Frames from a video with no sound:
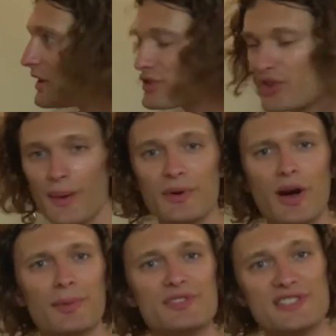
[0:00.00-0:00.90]
let's grab a
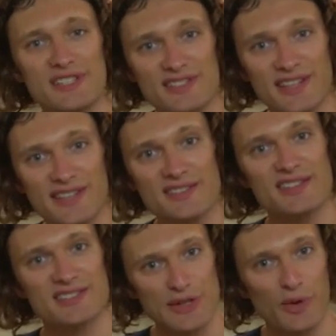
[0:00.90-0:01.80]
couple seasonings
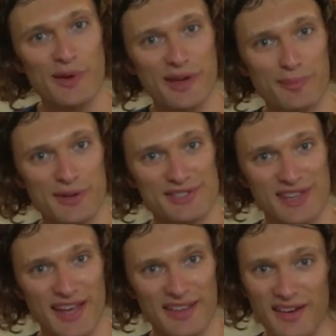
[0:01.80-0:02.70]
and see what we can put
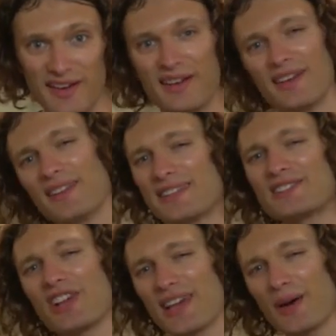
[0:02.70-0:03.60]
together. Let's
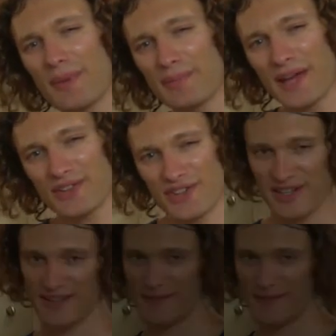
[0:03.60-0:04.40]
check out my pantry.